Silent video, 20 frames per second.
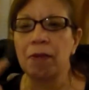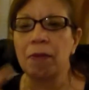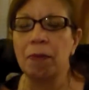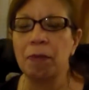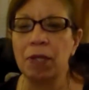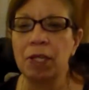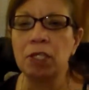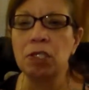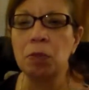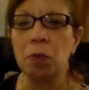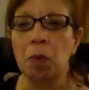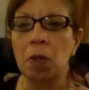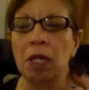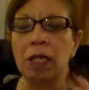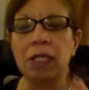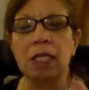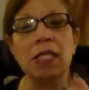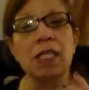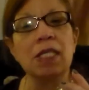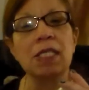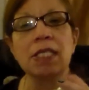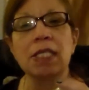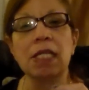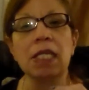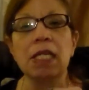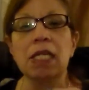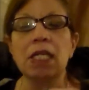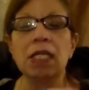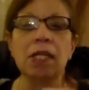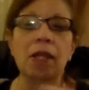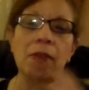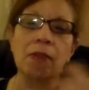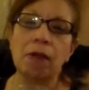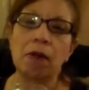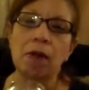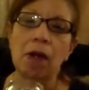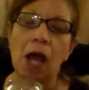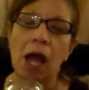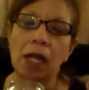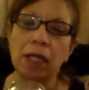this one is in
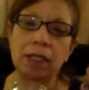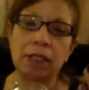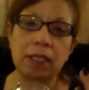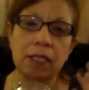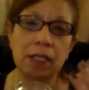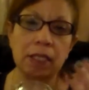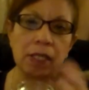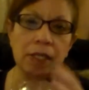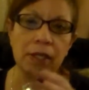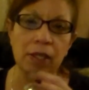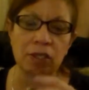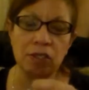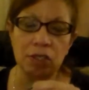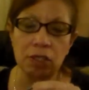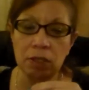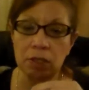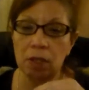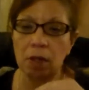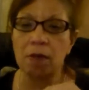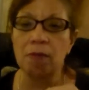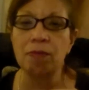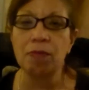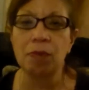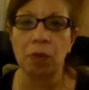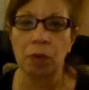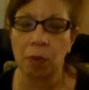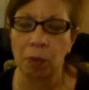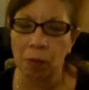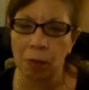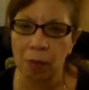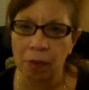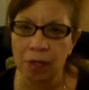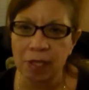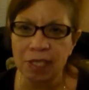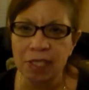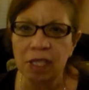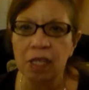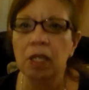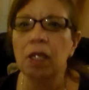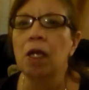their holiday collection, of
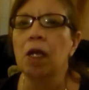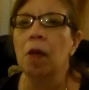course,